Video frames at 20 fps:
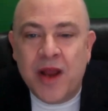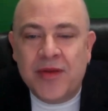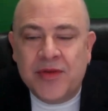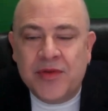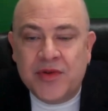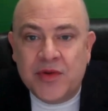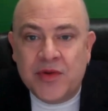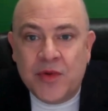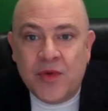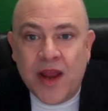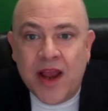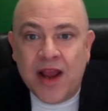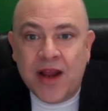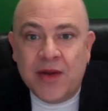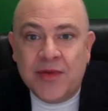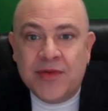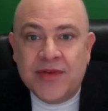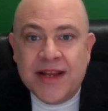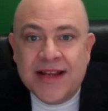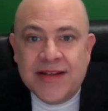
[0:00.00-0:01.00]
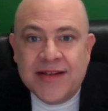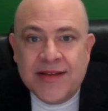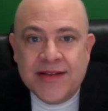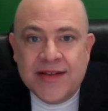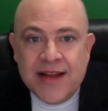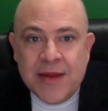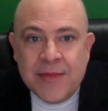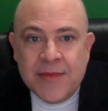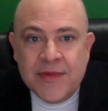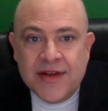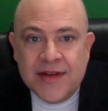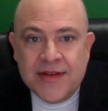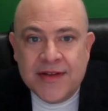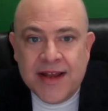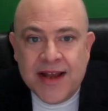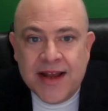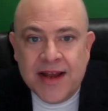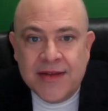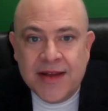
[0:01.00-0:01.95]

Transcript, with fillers: underground. Take the tempted.